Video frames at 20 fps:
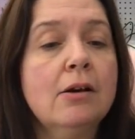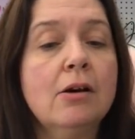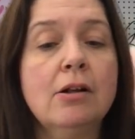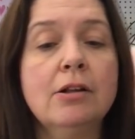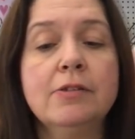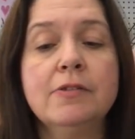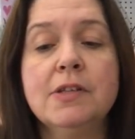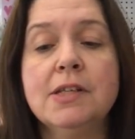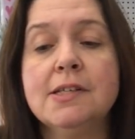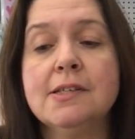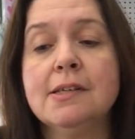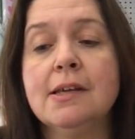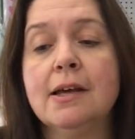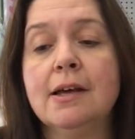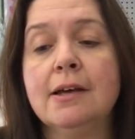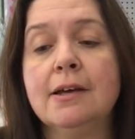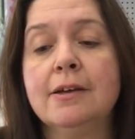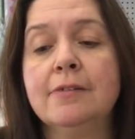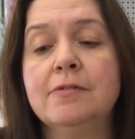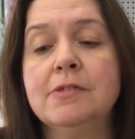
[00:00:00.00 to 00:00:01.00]
all of these,
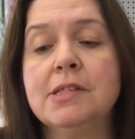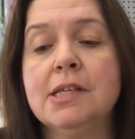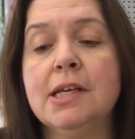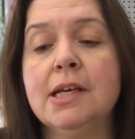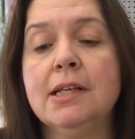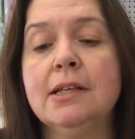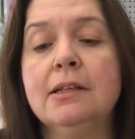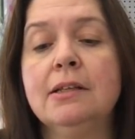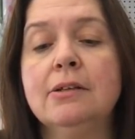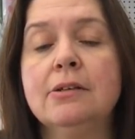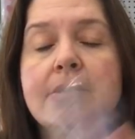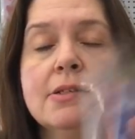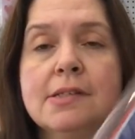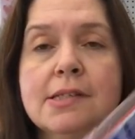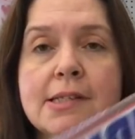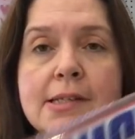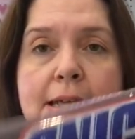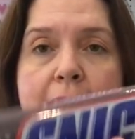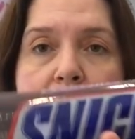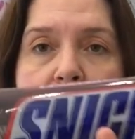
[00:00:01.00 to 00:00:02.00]
yeah, have 10 little
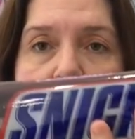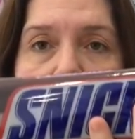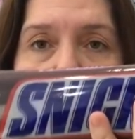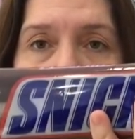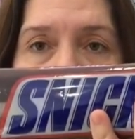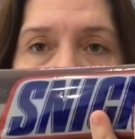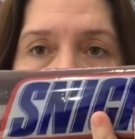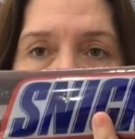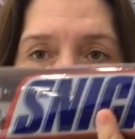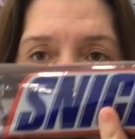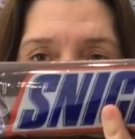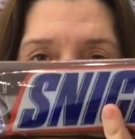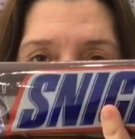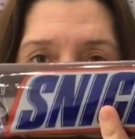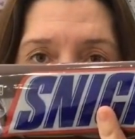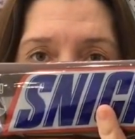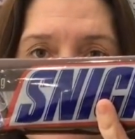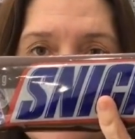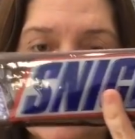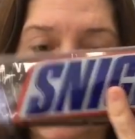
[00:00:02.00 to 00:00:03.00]
snack
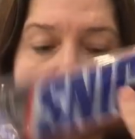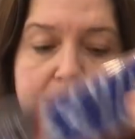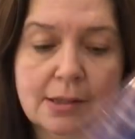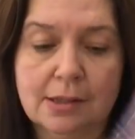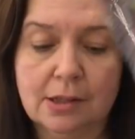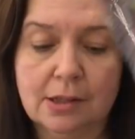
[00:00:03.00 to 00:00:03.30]
size